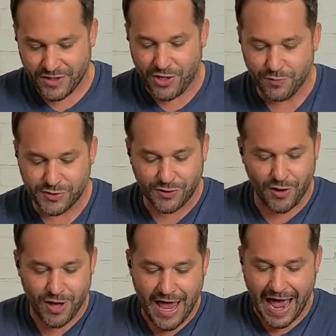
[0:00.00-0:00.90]
you
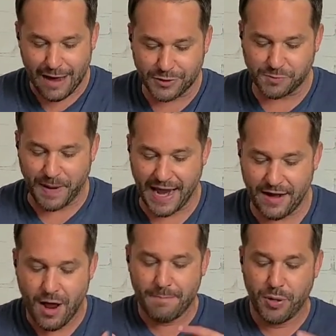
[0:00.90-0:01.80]
saw how
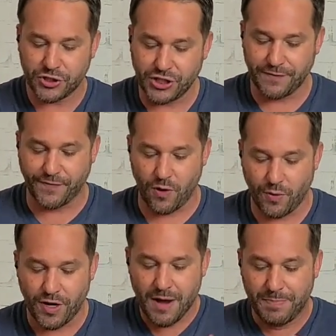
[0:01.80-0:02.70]
Spann pushing
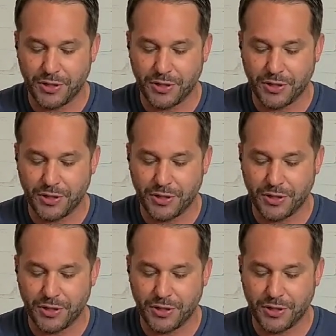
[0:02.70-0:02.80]
forward,